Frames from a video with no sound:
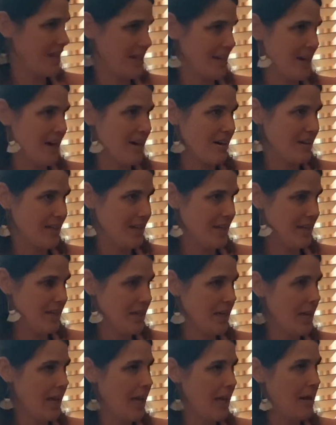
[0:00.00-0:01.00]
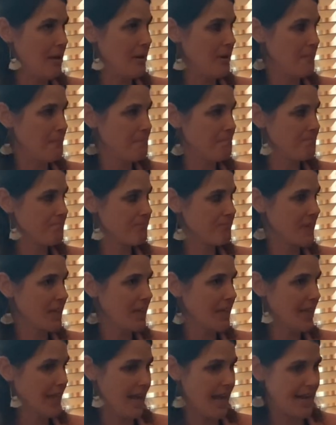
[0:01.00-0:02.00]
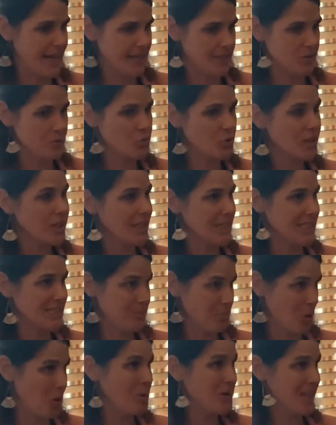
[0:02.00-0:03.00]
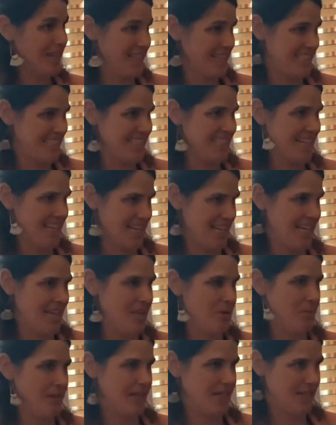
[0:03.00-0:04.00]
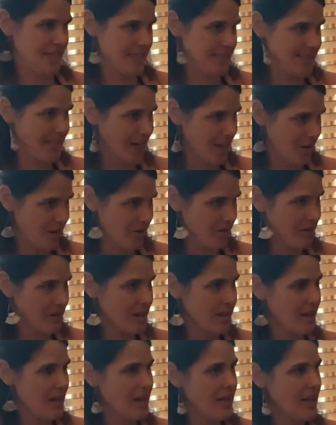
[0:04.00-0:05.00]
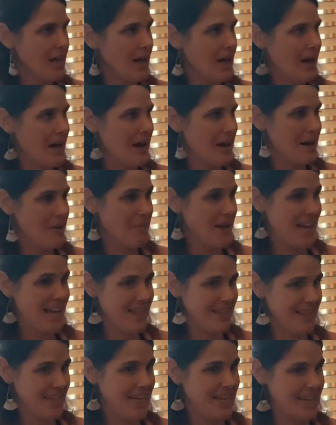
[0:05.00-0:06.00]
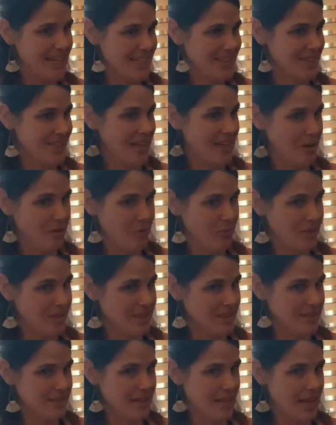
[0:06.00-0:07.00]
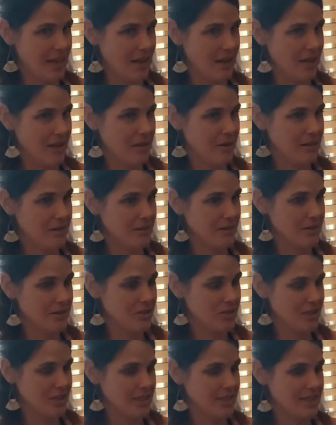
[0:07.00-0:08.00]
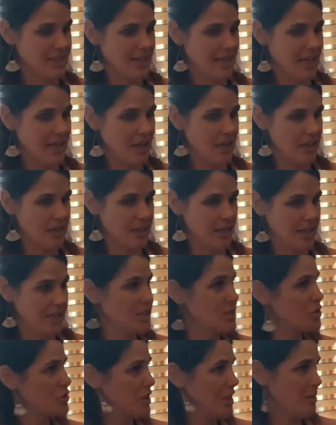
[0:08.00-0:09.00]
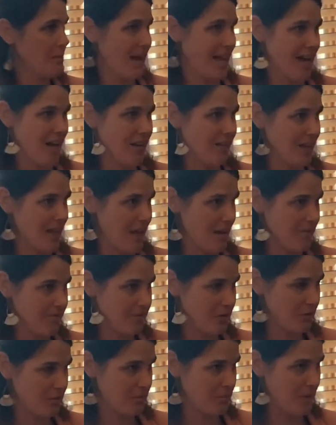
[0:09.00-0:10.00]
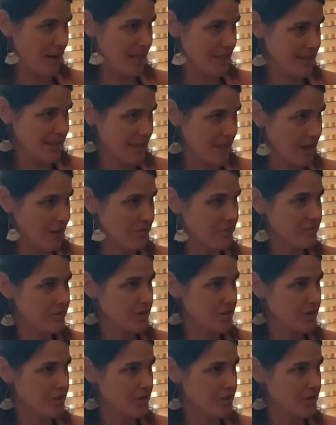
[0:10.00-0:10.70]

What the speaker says: garden, it has really spoken to him and his health. And then it was just an extreme outlet for myself,